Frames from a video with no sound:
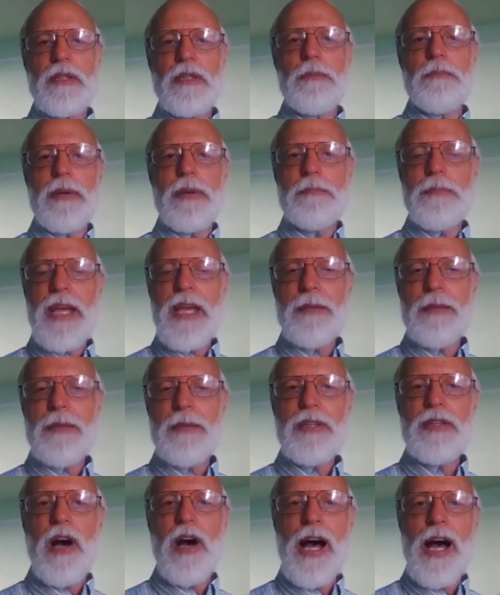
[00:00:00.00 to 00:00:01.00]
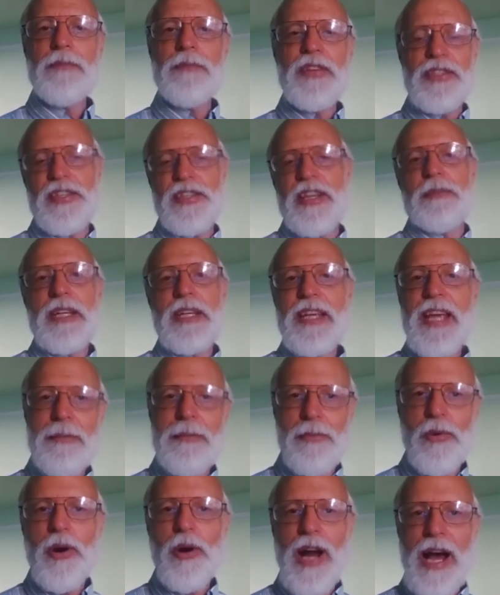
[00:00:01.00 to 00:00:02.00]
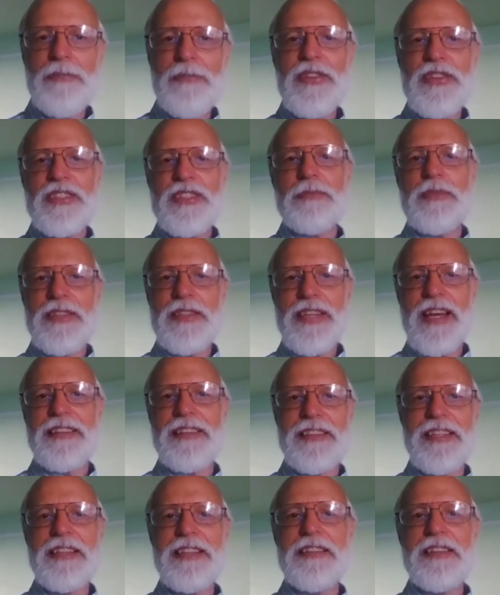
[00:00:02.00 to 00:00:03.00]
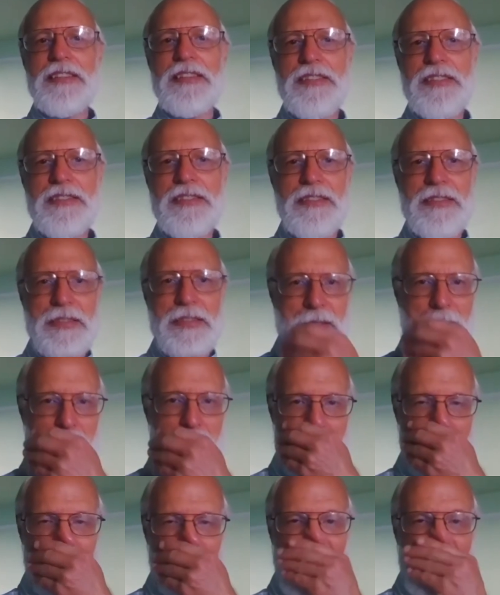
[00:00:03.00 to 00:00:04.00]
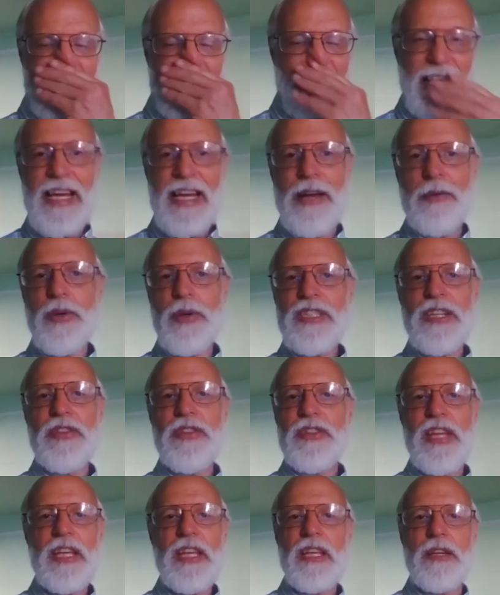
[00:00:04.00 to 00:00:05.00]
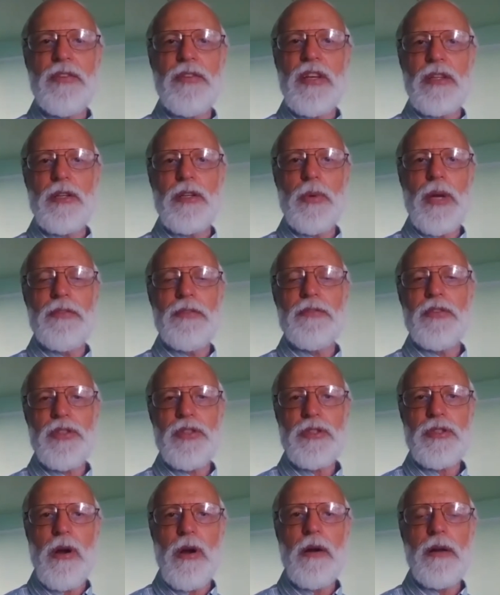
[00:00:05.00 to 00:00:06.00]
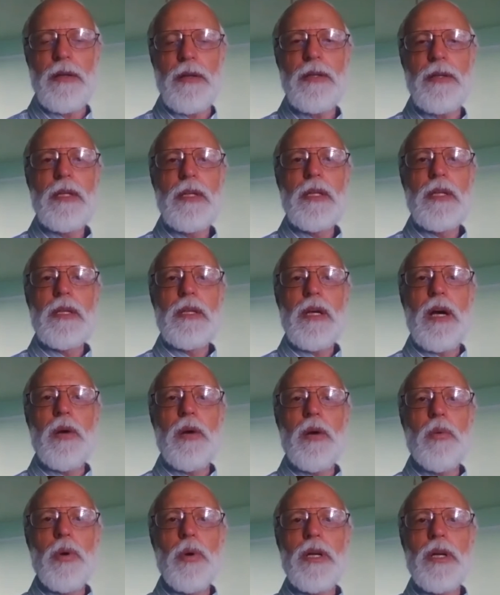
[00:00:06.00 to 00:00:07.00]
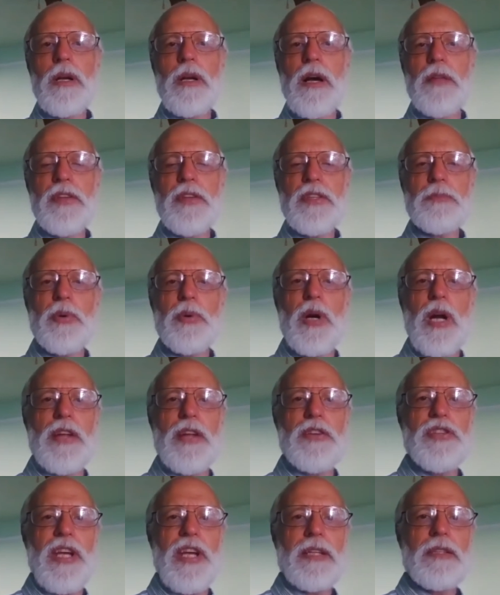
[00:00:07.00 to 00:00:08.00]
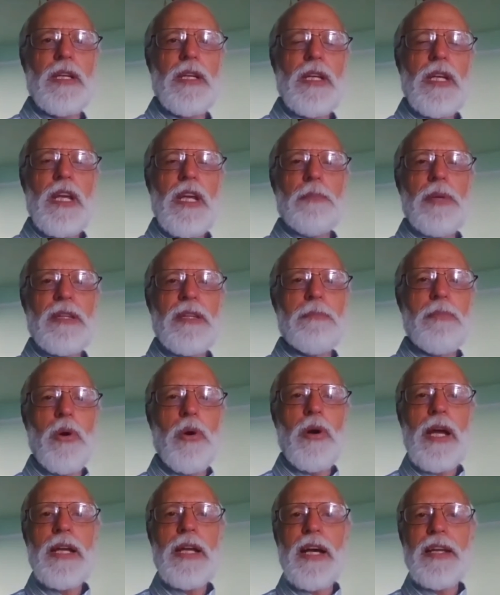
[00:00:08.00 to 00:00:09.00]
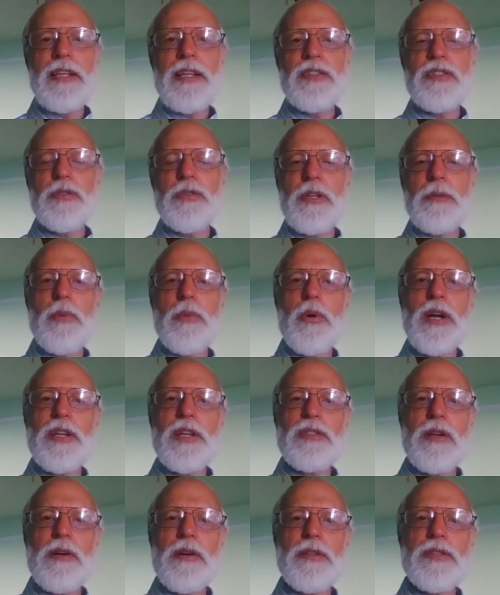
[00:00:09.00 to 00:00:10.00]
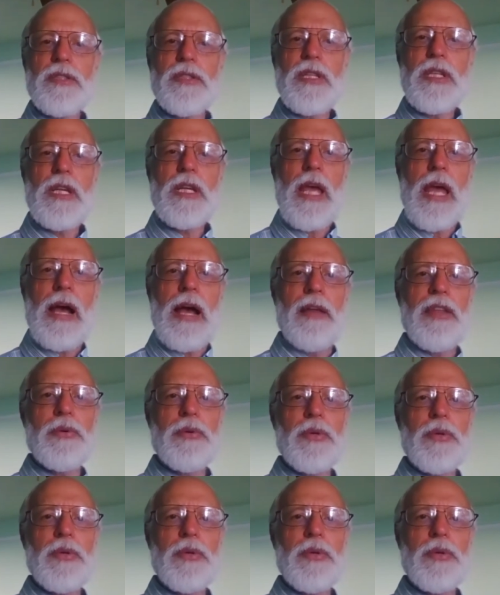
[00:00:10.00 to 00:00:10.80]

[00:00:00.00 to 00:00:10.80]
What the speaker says: may be obvious, and it became more obvious to me as I did this study. In fact, again, I wasn't even thinking of Hitler when I first started working on this project, but the more I got into it, and more I started seeing how they were